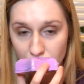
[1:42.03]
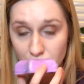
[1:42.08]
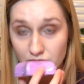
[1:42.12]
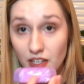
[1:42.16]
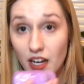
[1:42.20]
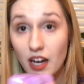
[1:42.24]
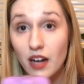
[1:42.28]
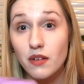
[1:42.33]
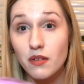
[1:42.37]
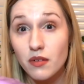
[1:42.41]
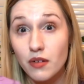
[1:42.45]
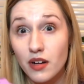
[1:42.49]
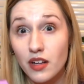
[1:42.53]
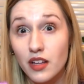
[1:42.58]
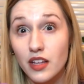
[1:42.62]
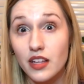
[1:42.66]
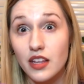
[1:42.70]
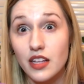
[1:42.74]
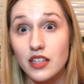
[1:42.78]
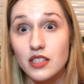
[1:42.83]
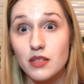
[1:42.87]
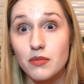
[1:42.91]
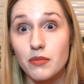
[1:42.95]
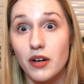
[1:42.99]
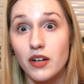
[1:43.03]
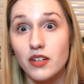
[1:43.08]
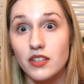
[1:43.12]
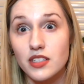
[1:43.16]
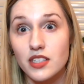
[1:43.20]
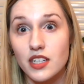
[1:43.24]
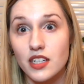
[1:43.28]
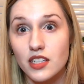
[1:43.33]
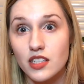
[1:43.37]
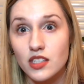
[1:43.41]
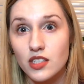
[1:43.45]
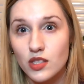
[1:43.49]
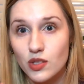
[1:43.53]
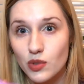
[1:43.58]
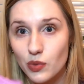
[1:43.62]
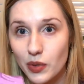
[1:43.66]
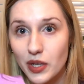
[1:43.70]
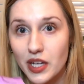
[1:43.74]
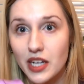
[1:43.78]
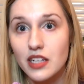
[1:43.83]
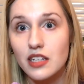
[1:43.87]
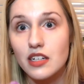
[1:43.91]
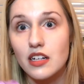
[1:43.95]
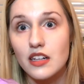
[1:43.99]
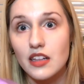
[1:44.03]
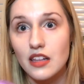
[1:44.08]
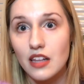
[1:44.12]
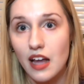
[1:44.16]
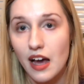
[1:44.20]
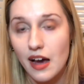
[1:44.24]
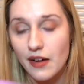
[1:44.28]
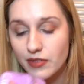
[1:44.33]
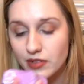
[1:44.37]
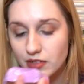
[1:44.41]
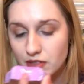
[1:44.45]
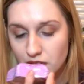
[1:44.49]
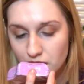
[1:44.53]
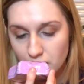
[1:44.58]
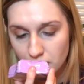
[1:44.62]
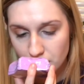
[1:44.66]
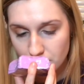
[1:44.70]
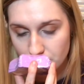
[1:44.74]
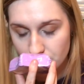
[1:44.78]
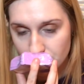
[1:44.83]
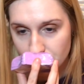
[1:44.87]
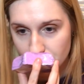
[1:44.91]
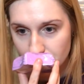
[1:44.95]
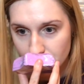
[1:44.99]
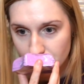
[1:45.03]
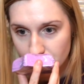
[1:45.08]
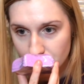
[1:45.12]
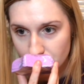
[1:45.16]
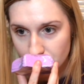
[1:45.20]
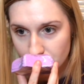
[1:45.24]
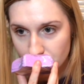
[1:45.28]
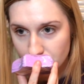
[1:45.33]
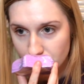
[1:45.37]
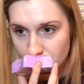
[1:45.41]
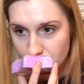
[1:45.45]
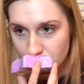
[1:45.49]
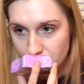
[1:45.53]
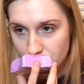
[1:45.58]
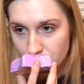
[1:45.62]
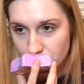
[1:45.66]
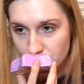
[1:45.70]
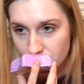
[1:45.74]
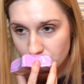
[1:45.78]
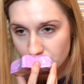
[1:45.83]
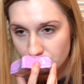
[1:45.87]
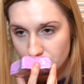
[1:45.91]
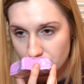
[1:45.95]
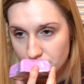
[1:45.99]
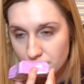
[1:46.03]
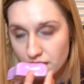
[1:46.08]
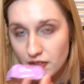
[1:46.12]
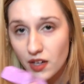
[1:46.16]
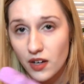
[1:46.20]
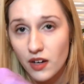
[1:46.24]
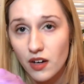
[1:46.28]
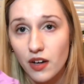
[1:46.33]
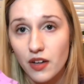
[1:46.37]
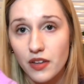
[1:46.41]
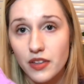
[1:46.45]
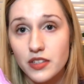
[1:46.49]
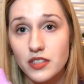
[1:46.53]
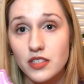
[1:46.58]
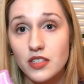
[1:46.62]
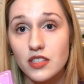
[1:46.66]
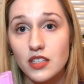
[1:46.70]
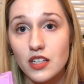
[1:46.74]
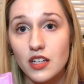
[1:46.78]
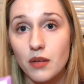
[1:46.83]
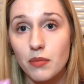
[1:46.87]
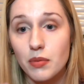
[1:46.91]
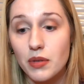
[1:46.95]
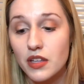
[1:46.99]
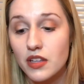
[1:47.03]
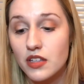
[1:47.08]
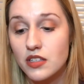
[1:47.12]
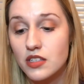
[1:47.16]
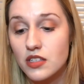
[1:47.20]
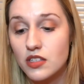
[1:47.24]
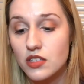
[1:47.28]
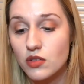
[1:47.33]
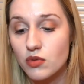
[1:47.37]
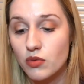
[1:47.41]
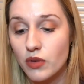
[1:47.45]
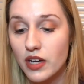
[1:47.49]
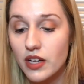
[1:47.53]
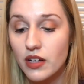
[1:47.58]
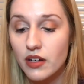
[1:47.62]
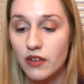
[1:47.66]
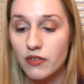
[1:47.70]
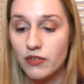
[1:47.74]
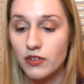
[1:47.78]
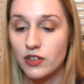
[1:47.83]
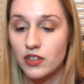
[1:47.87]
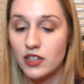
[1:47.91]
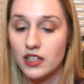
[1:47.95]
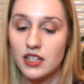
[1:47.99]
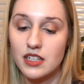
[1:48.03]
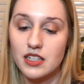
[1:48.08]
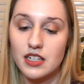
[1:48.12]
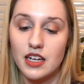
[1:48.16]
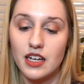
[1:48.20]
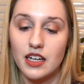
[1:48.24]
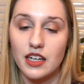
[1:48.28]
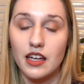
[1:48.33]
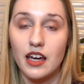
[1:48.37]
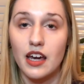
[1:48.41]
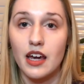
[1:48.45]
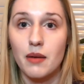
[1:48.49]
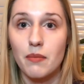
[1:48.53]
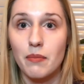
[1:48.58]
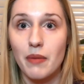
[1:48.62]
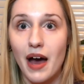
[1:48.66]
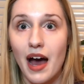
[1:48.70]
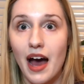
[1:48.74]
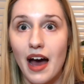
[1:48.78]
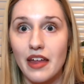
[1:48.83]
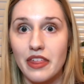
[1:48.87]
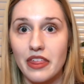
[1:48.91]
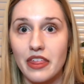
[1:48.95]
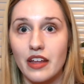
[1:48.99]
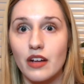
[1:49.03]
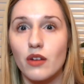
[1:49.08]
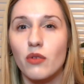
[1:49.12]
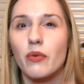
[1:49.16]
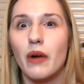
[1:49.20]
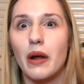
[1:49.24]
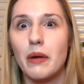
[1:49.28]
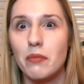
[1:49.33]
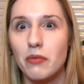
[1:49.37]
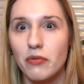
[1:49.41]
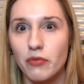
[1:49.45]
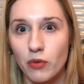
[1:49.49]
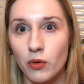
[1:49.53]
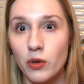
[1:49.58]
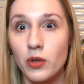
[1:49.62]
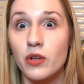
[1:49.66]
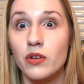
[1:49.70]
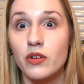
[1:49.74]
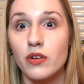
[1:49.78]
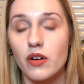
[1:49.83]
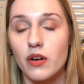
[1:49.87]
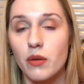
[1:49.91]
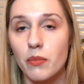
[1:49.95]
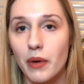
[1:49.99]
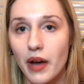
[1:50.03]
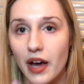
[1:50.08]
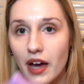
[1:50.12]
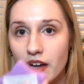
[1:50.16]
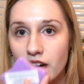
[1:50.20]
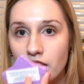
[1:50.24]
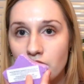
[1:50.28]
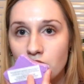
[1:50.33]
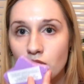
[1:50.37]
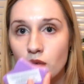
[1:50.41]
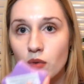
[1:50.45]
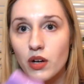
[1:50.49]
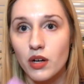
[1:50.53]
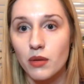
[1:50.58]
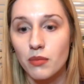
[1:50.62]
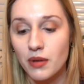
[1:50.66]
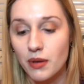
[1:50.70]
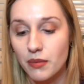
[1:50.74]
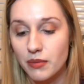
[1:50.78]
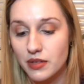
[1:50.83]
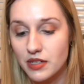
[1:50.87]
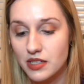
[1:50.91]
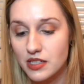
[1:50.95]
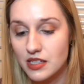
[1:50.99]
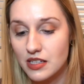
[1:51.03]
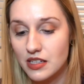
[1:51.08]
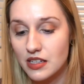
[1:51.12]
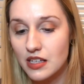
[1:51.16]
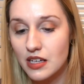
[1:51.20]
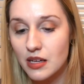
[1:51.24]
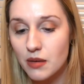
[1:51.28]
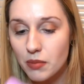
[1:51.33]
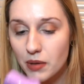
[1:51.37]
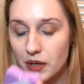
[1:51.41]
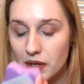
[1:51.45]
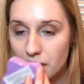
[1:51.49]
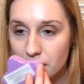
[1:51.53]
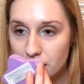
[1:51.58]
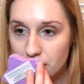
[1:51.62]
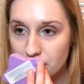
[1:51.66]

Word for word: That really, that smells like sweet lavender. Oh, this is gonna be, this is great if you're gonna take a bath like right before you go to bed and you wanna be able to sleep.